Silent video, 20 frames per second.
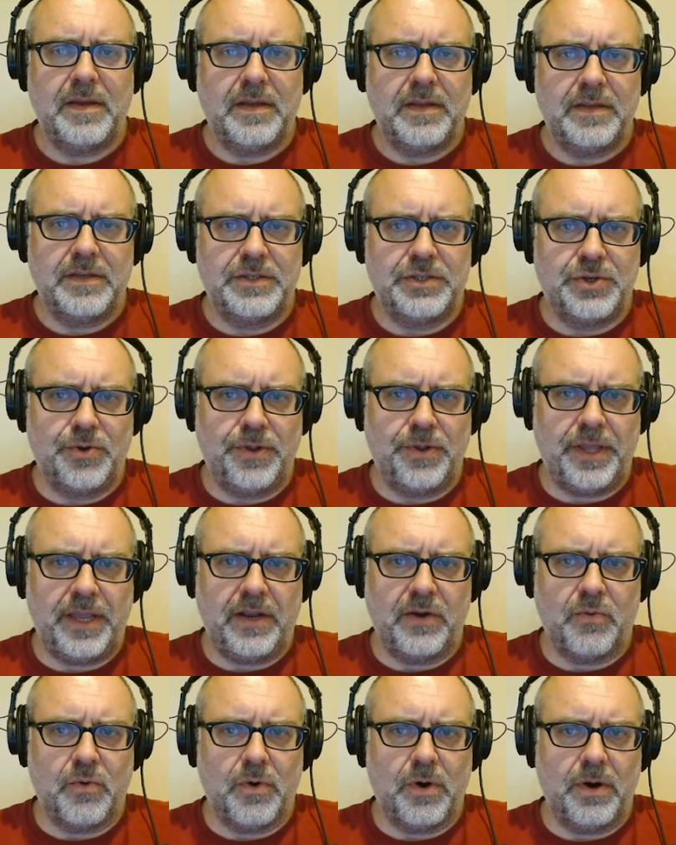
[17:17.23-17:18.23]

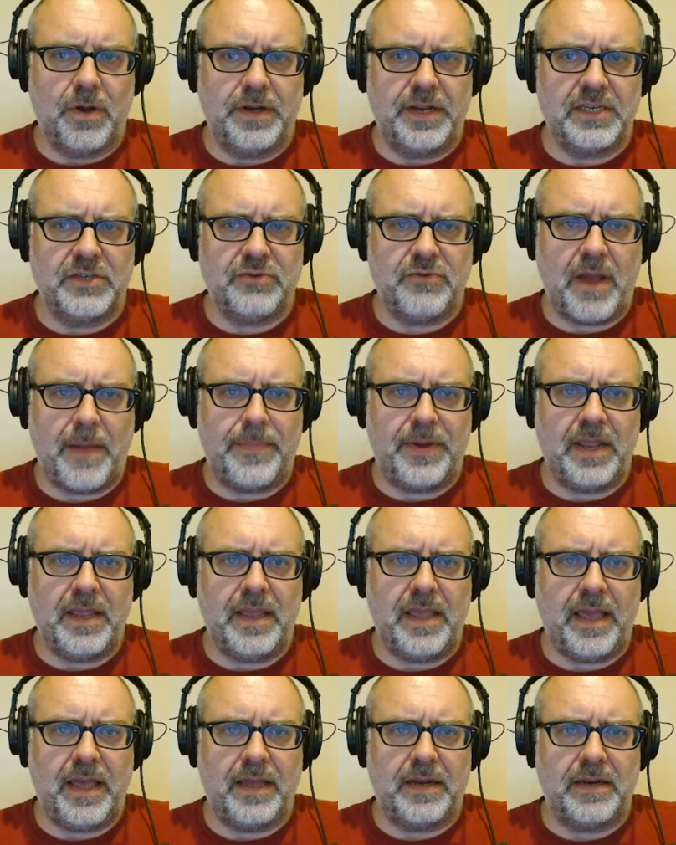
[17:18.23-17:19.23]
Julian whirled his weapon
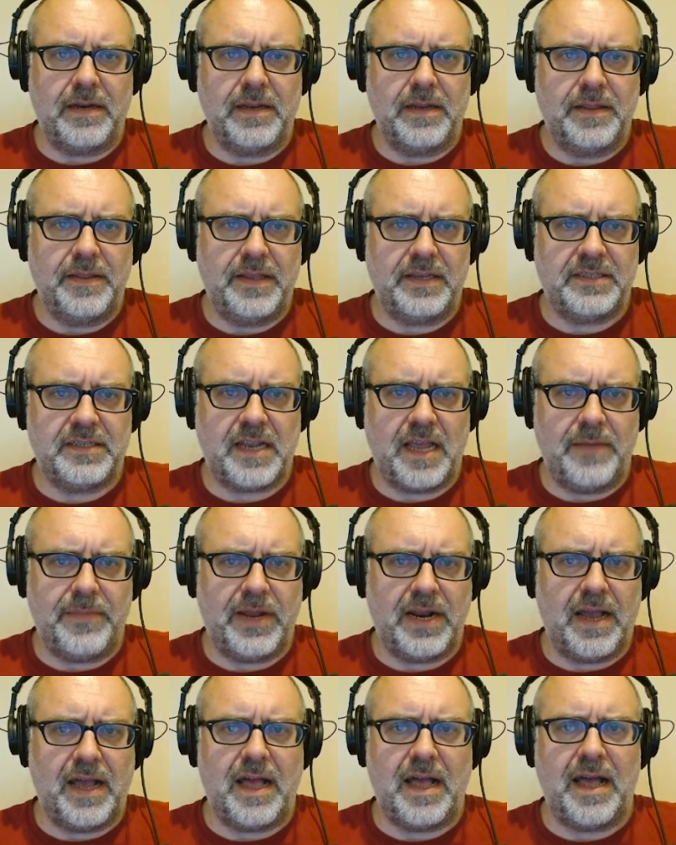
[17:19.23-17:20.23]
again, this time in
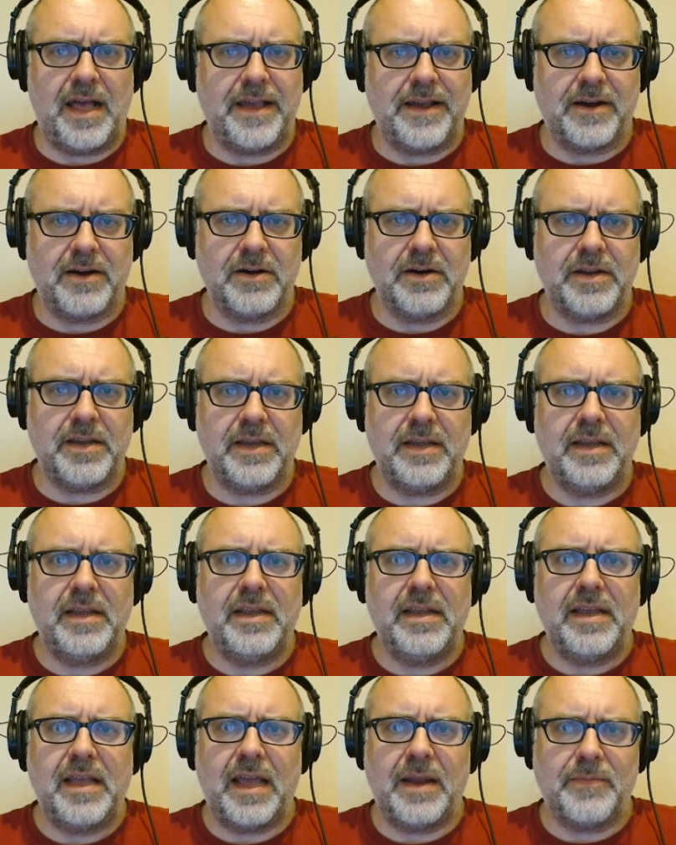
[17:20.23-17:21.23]
a high arc,
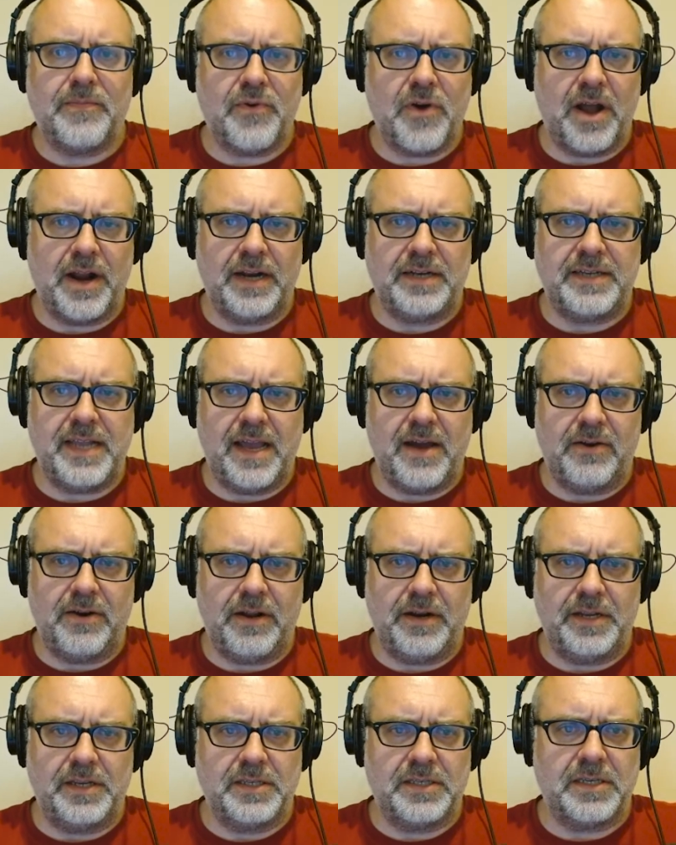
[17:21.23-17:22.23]
and brought it down
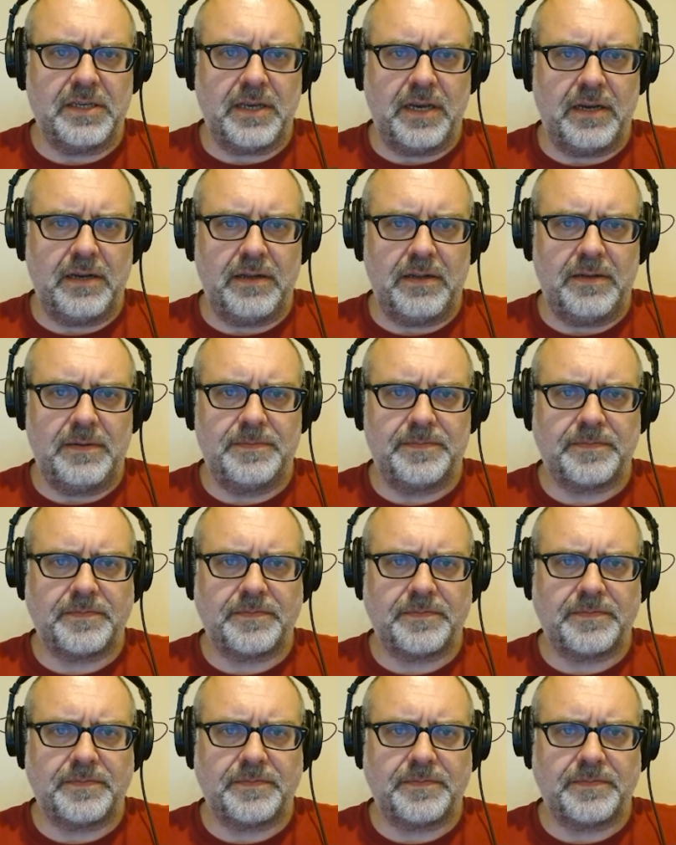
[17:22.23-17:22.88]
on his skull.